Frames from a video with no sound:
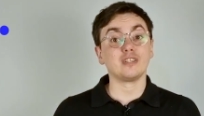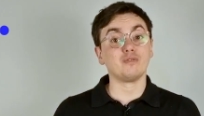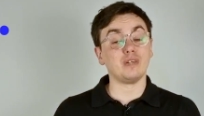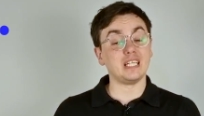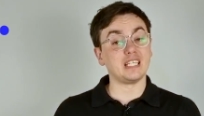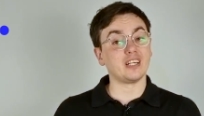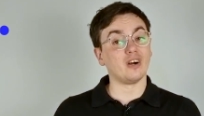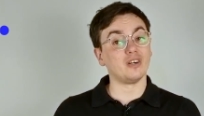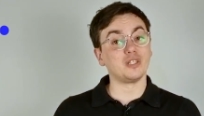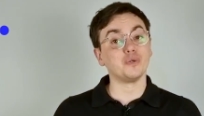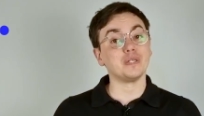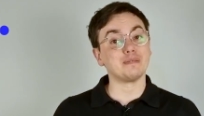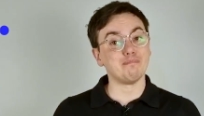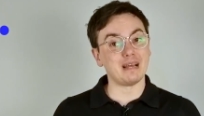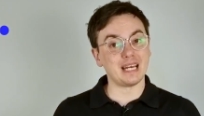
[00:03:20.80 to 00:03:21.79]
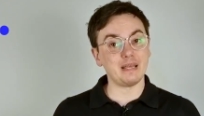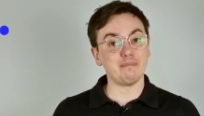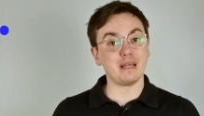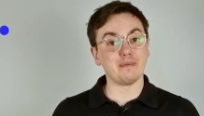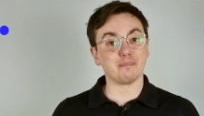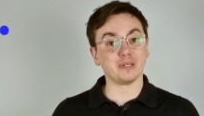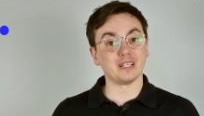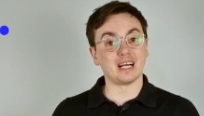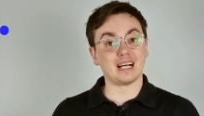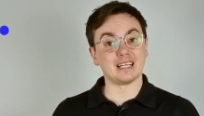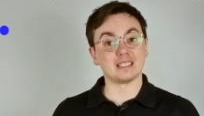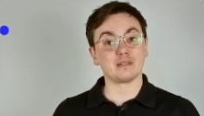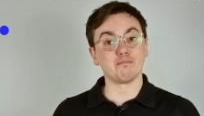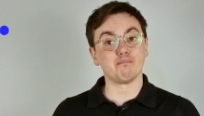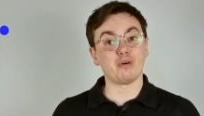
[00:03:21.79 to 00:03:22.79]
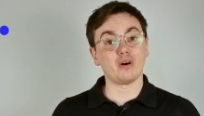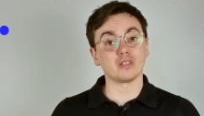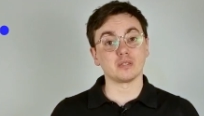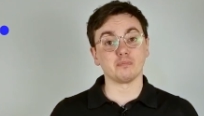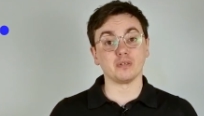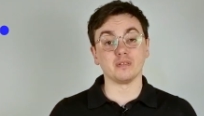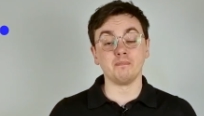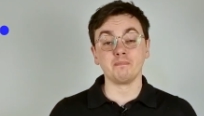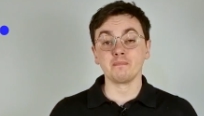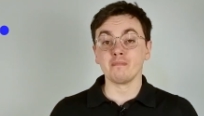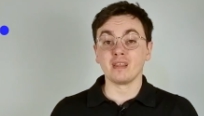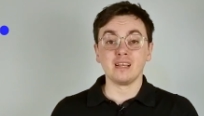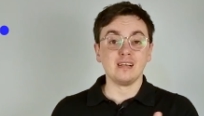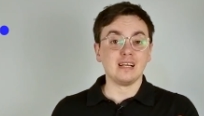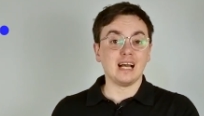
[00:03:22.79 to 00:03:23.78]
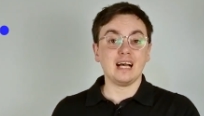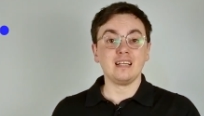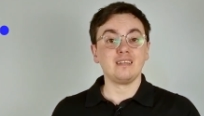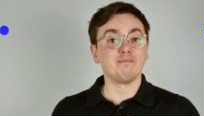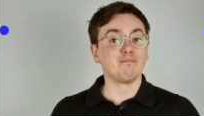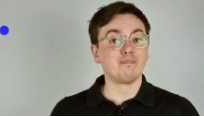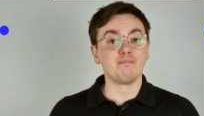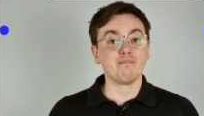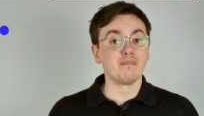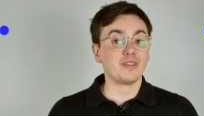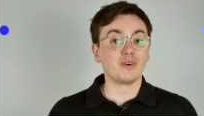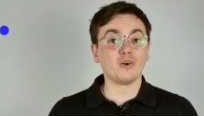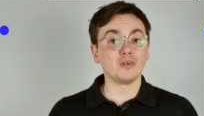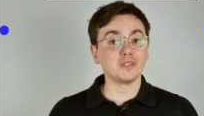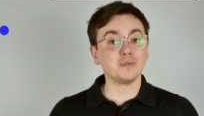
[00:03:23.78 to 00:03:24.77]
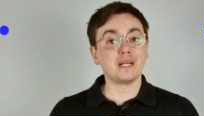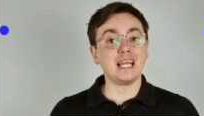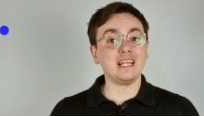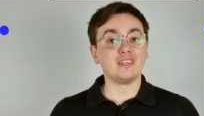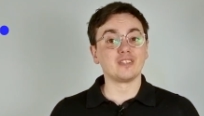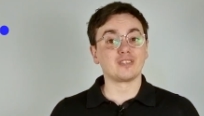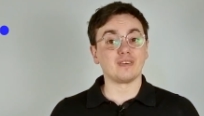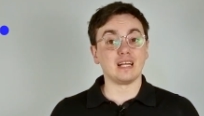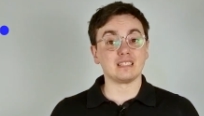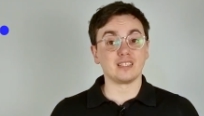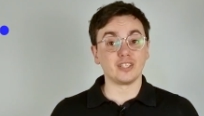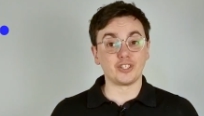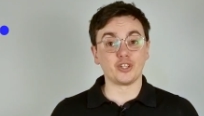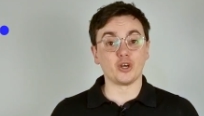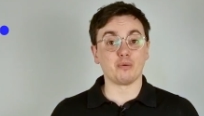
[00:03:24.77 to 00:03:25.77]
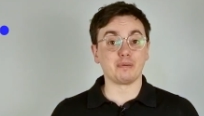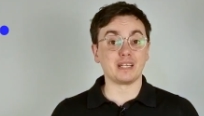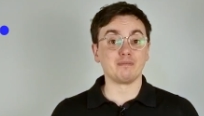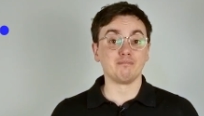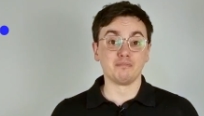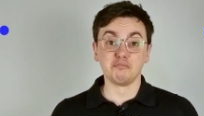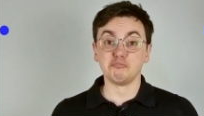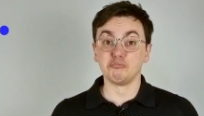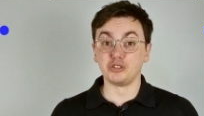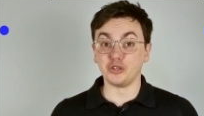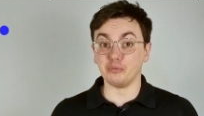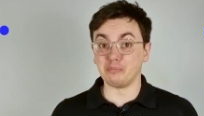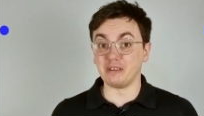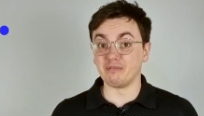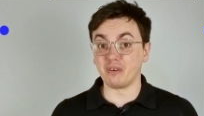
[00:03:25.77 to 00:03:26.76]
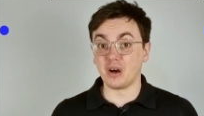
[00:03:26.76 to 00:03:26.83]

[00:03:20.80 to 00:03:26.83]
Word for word: to reaching out to as many people as possible. And they're also keen to stress that shopping should be